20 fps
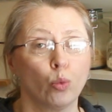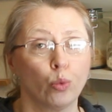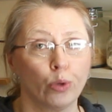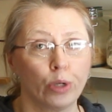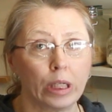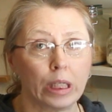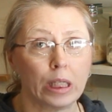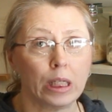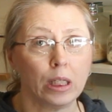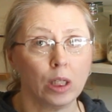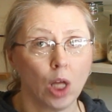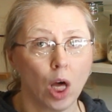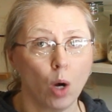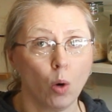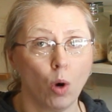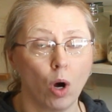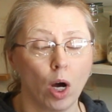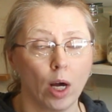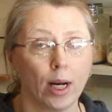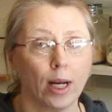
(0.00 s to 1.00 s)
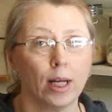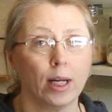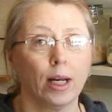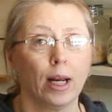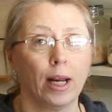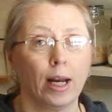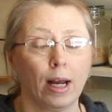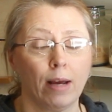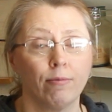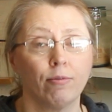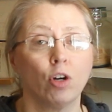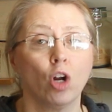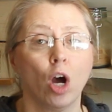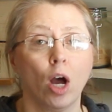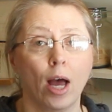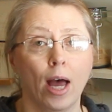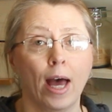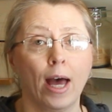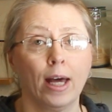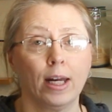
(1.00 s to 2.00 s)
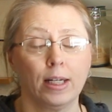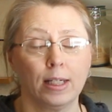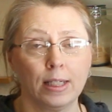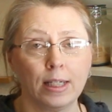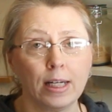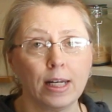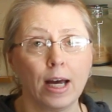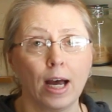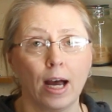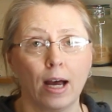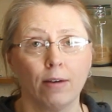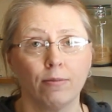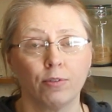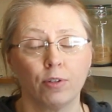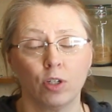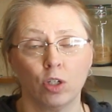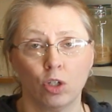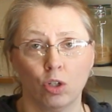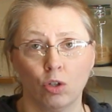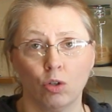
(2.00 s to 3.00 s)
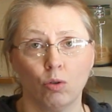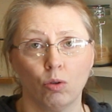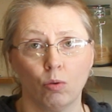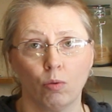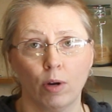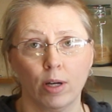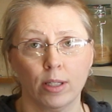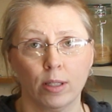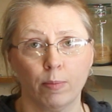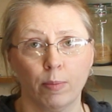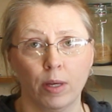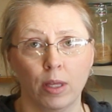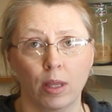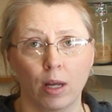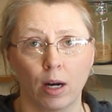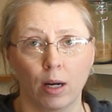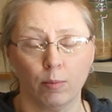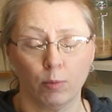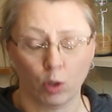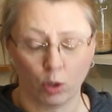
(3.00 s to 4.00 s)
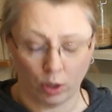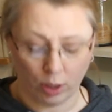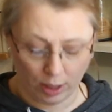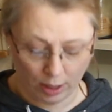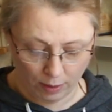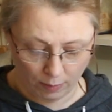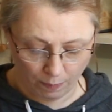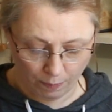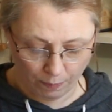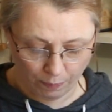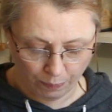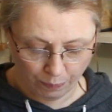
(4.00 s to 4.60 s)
really low on it and I've not had enough to do the recipe that I'm cooking.